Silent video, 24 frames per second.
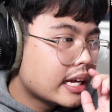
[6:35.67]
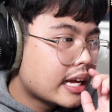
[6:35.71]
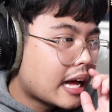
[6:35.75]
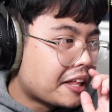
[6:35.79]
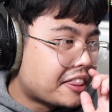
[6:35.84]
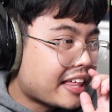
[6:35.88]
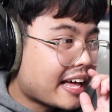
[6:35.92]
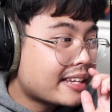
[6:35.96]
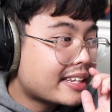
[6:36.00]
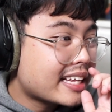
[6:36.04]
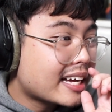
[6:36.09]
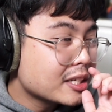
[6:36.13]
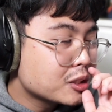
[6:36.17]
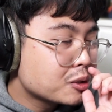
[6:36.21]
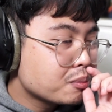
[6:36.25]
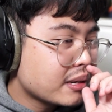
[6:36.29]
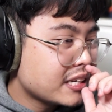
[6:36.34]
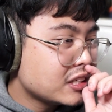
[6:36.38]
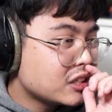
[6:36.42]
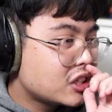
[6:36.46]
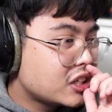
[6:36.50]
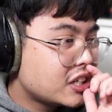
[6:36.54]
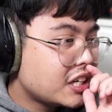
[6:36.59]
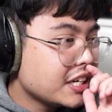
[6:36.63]
And that does
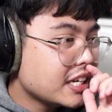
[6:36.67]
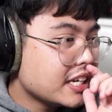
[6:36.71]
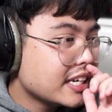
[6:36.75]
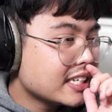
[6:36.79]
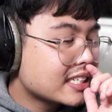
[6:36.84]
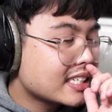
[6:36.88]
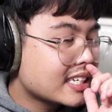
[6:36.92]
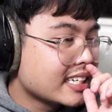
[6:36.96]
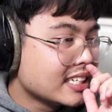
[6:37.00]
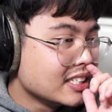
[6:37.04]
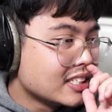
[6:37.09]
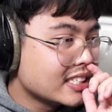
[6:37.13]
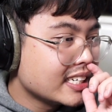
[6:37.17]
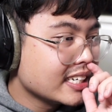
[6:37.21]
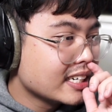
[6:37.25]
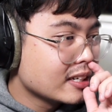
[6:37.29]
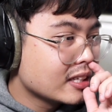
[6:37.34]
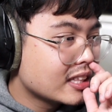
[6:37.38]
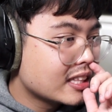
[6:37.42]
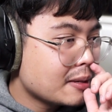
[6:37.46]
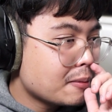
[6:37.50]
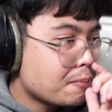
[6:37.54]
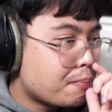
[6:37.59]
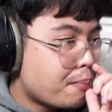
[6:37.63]
mean she is
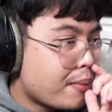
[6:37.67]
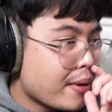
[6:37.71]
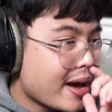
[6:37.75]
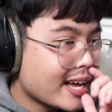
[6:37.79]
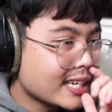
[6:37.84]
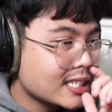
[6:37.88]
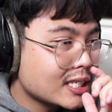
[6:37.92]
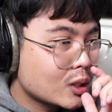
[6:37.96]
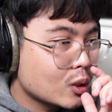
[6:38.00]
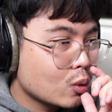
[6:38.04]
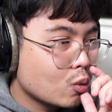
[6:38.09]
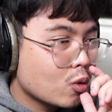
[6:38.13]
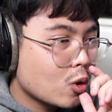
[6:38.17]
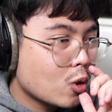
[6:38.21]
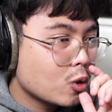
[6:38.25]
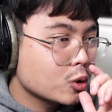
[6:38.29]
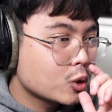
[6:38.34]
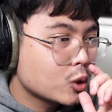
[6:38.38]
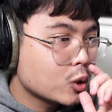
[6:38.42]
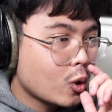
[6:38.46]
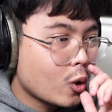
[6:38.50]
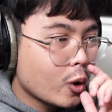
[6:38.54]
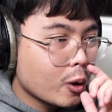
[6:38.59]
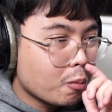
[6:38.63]
considered the best world
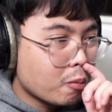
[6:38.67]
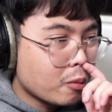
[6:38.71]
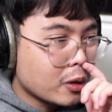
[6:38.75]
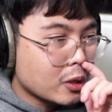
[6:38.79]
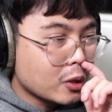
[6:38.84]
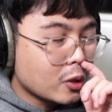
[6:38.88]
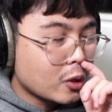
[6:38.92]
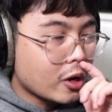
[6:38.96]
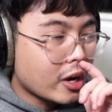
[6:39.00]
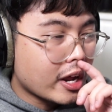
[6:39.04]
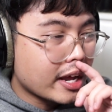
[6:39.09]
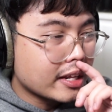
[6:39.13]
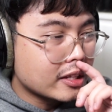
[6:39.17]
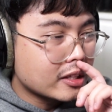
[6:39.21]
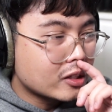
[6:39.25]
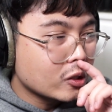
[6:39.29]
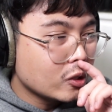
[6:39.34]
tournament unit.